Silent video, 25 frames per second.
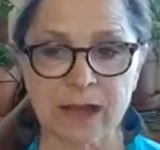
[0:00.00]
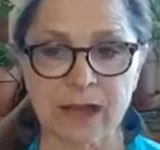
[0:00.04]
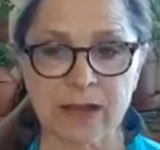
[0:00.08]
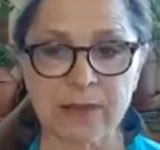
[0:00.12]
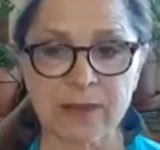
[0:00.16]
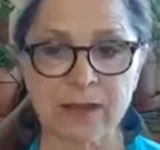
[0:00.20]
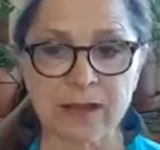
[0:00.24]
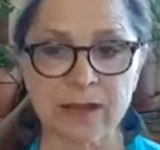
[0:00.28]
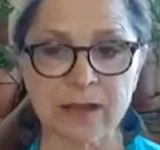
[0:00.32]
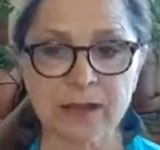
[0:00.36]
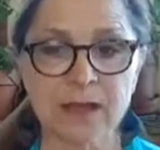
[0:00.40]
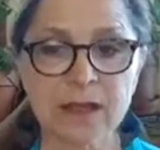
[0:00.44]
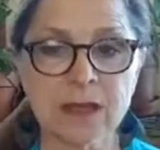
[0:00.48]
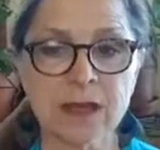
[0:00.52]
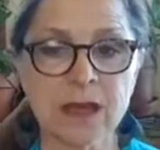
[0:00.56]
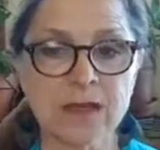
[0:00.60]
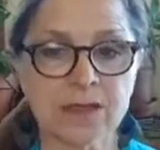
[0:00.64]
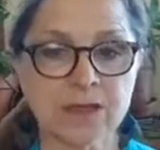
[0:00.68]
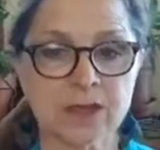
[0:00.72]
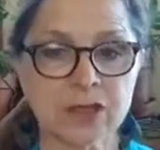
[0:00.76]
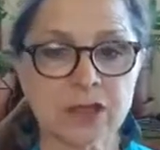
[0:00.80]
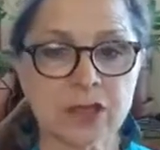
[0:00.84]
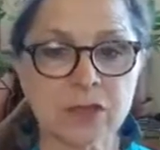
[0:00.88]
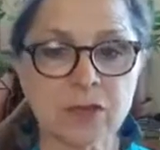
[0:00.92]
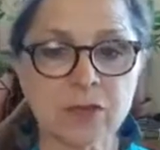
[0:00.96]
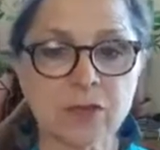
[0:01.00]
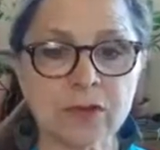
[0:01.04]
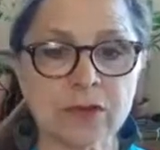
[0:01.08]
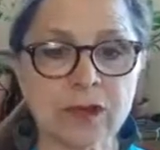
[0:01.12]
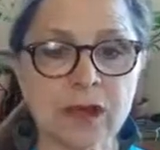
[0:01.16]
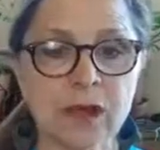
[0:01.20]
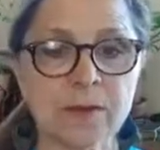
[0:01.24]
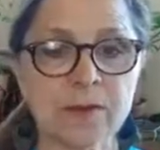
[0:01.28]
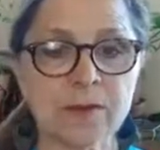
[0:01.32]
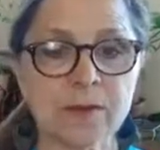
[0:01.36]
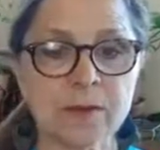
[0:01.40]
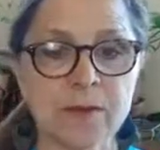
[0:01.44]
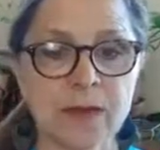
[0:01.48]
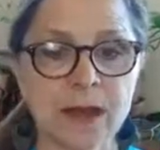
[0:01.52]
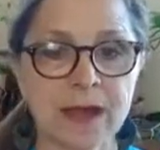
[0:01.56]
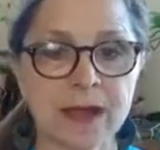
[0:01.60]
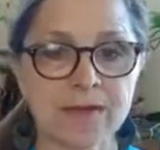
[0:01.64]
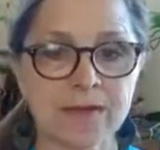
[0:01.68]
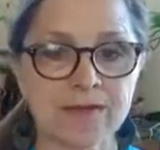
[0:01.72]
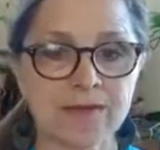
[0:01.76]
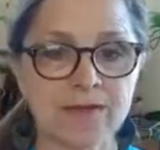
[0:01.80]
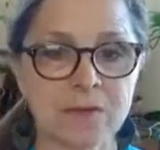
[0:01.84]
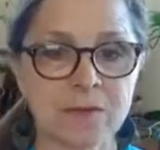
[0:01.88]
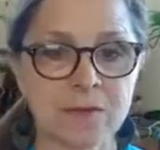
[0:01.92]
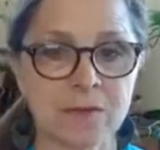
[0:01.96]
And the two that come to mind
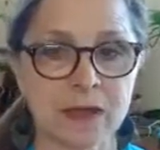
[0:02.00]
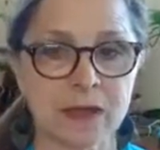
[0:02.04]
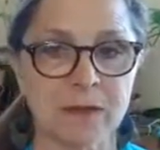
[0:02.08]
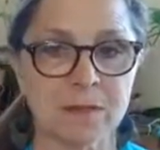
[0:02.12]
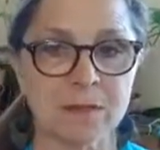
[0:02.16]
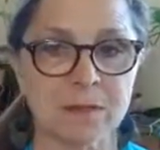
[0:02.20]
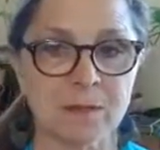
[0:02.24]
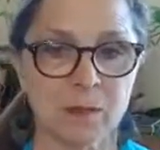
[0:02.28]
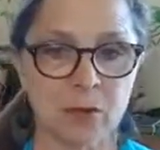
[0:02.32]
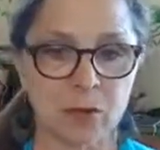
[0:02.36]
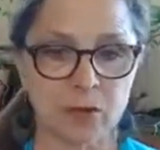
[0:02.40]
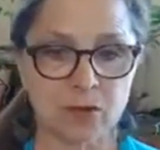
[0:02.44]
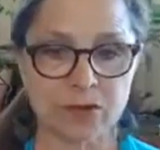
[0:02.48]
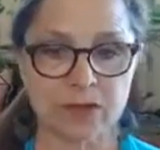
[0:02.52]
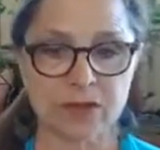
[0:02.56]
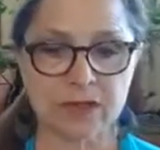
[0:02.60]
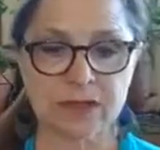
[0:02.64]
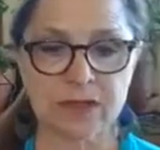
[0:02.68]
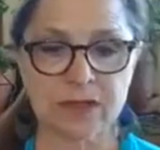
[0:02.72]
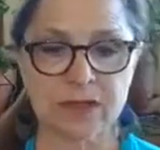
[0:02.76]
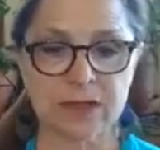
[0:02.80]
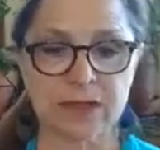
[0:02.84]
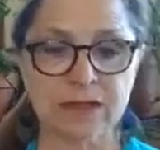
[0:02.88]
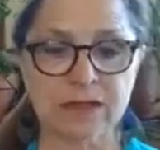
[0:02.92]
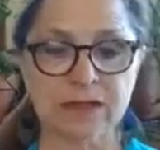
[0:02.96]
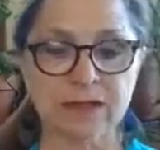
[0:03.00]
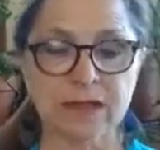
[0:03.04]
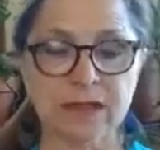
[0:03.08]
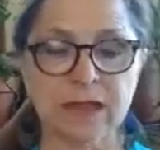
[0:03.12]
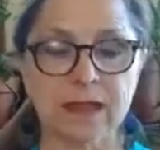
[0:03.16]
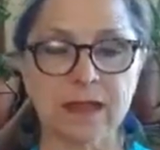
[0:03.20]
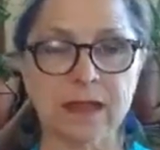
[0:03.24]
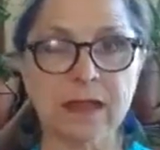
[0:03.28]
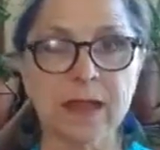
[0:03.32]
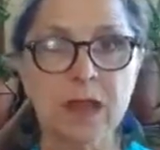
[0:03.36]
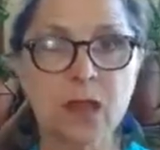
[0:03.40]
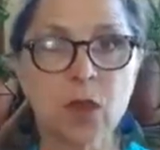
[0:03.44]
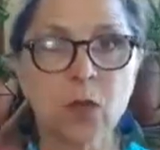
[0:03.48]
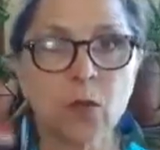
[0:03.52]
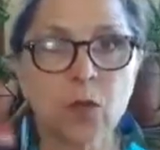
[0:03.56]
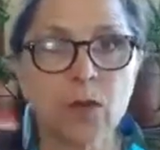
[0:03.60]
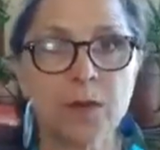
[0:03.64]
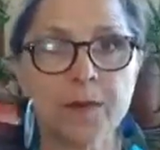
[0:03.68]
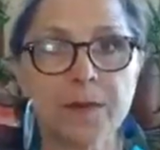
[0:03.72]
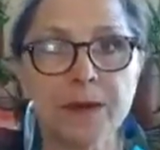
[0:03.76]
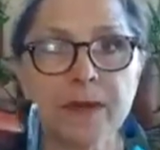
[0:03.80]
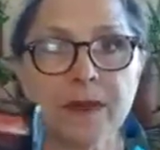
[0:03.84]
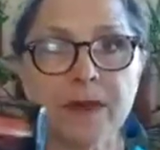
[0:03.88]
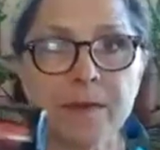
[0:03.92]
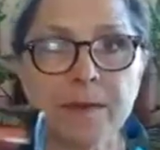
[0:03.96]
for me most easily would
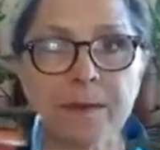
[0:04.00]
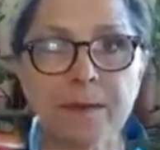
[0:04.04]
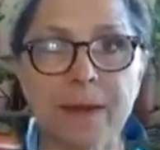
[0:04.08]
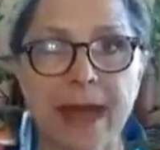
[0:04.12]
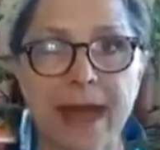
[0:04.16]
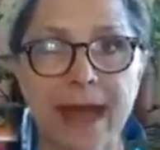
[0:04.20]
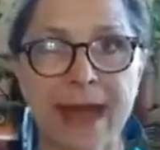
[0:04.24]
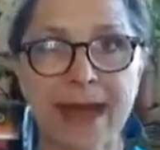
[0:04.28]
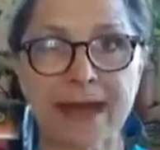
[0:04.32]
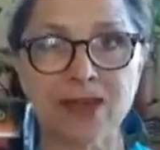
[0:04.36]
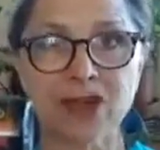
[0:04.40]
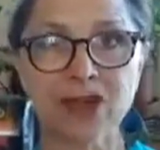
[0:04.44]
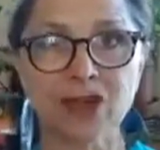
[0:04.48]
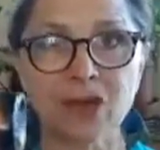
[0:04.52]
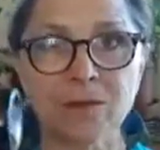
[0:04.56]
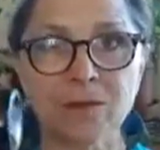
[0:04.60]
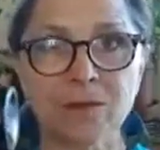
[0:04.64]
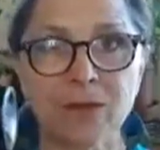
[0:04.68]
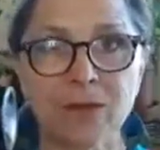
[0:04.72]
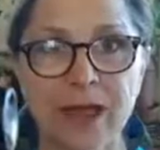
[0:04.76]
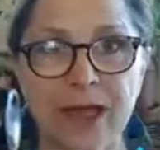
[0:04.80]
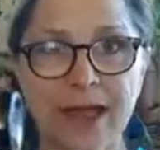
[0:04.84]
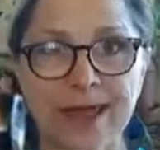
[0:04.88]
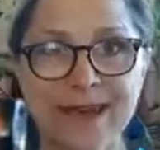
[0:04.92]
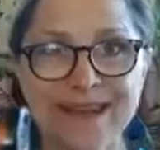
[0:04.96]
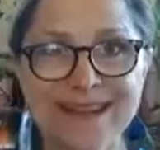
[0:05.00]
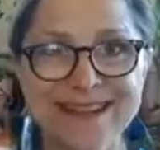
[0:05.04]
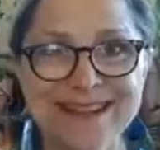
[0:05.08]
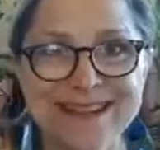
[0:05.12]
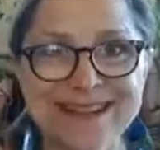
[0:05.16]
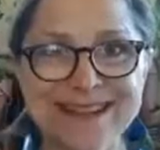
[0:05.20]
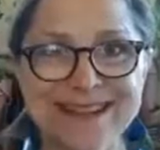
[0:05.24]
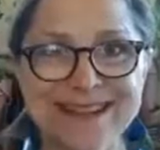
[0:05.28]
be the passion blend,